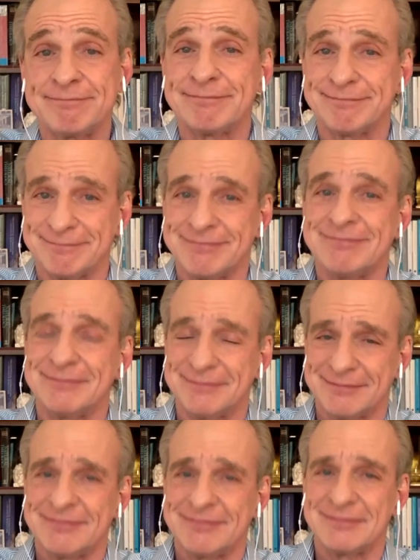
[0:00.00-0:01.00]
to make,
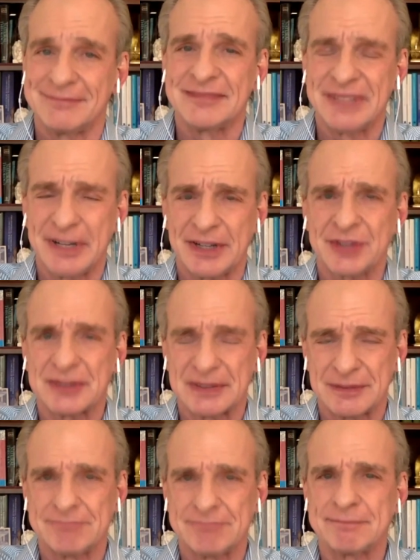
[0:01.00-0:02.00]
um, yes. as
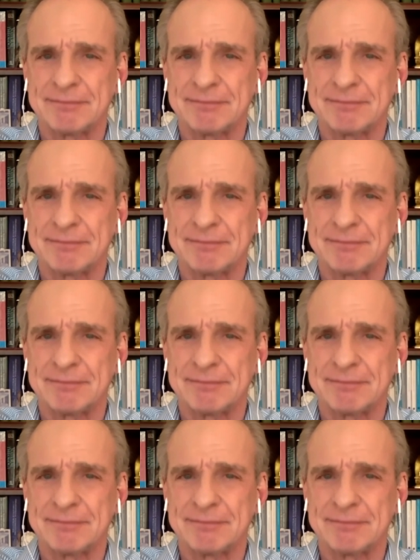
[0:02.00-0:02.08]
far as I